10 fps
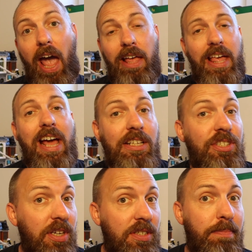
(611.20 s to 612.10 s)
And that is
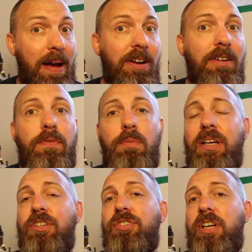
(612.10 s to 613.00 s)
just about it for
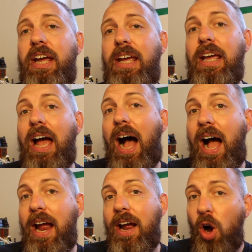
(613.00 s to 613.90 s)
me today.
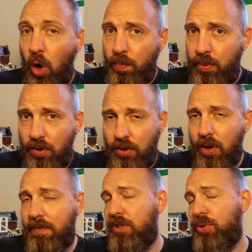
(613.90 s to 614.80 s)
I hope you
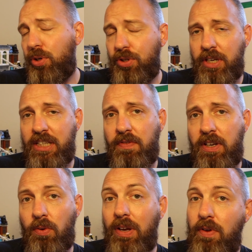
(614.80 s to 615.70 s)
have enjoyed today's
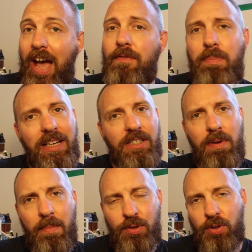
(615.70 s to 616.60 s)
video. If you have, please
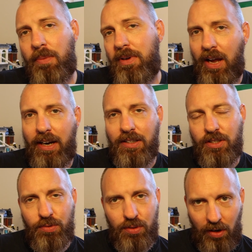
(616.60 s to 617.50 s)
remember to comment, like, and
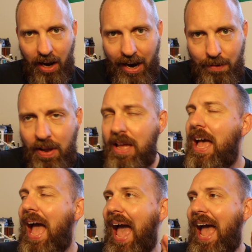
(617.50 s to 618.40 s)
subscribe.
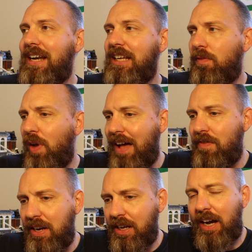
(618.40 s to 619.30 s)
And if you have
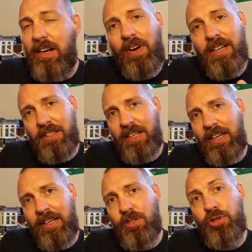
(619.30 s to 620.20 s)
any kind of
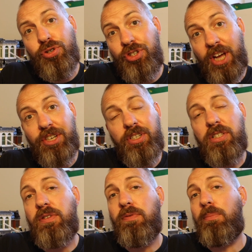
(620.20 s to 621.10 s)
ideas or
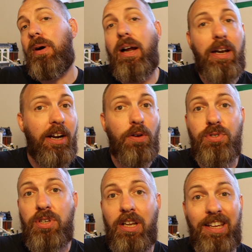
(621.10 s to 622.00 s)
suggestions for my Lego
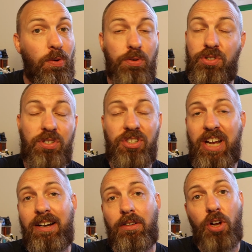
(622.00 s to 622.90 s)
City or just the
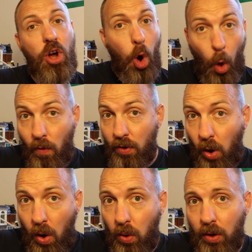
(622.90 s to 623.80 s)
channel
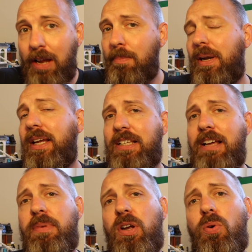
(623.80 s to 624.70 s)
overall, please
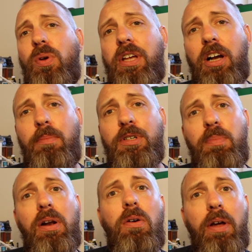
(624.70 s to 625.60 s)
let me know in the comments
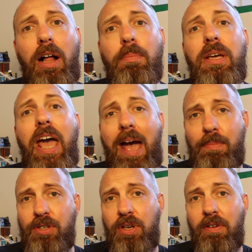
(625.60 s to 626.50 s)
below and I'll be
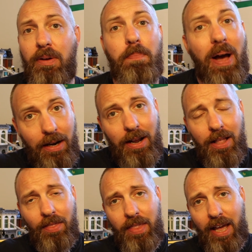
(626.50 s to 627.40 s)
happy to hear it. But
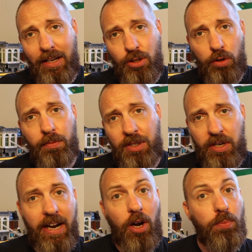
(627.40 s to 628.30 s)
that is all for me
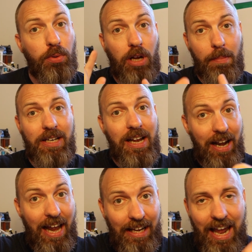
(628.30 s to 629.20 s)
today. I hope you'll comment,
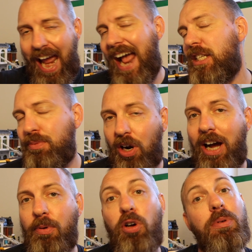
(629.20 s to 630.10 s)
like, and
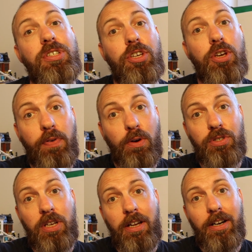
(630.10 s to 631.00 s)
subscribe, and I will see you
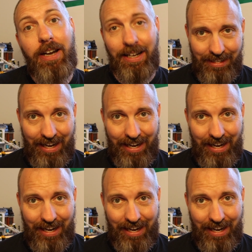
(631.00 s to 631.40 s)
folks next